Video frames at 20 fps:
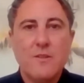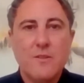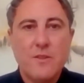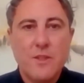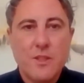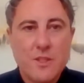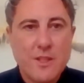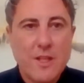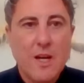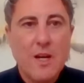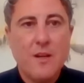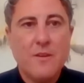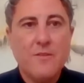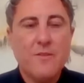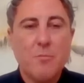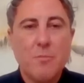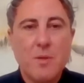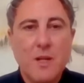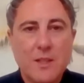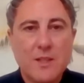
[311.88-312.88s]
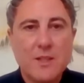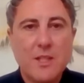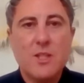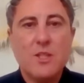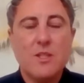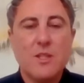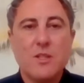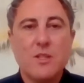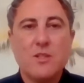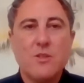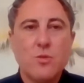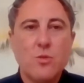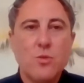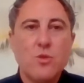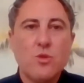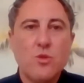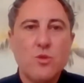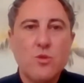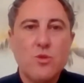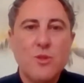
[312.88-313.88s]
the staff, the practitioners,
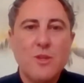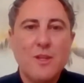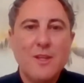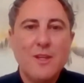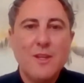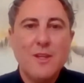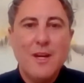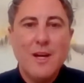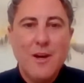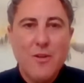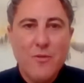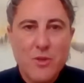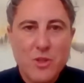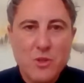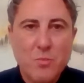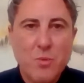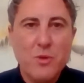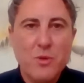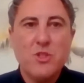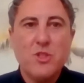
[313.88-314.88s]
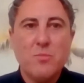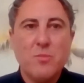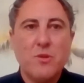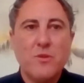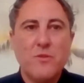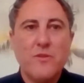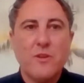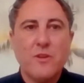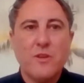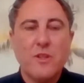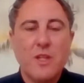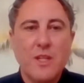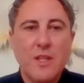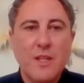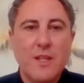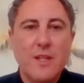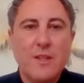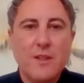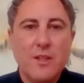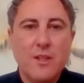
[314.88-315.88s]
those who are responsible for
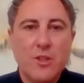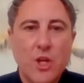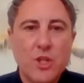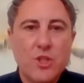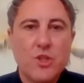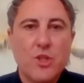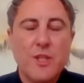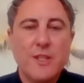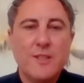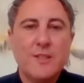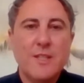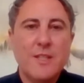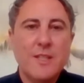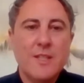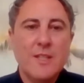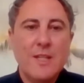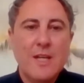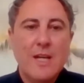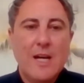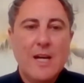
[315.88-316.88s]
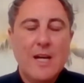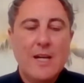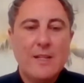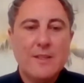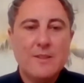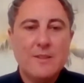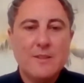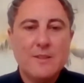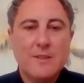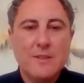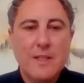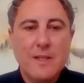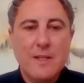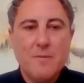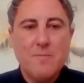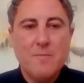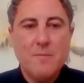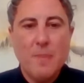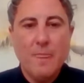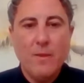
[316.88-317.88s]
creating the nurturing and
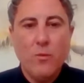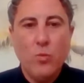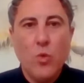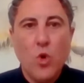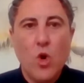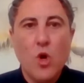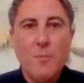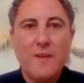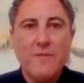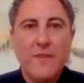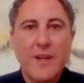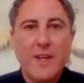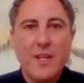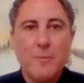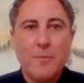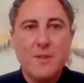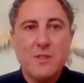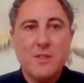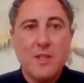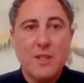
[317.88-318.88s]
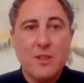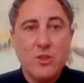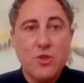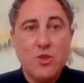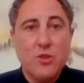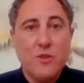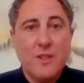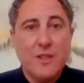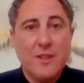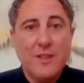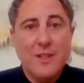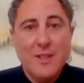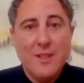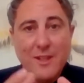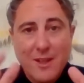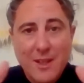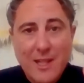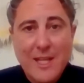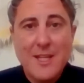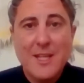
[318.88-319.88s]
warm environments to ensure that
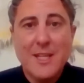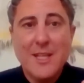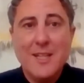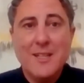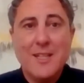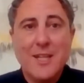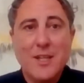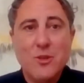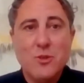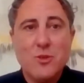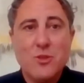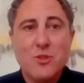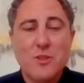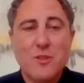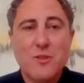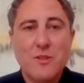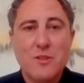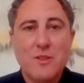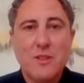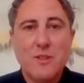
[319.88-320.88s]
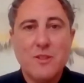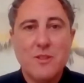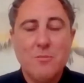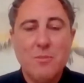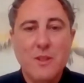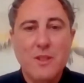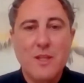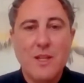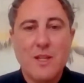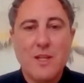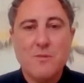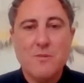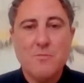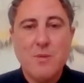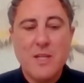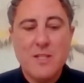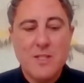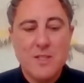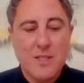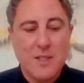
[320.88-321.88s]
learning continues to be as
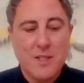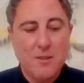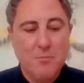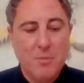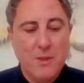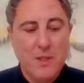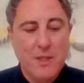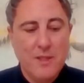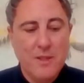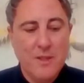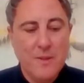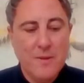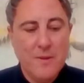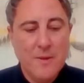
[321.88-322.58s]
best as it can be?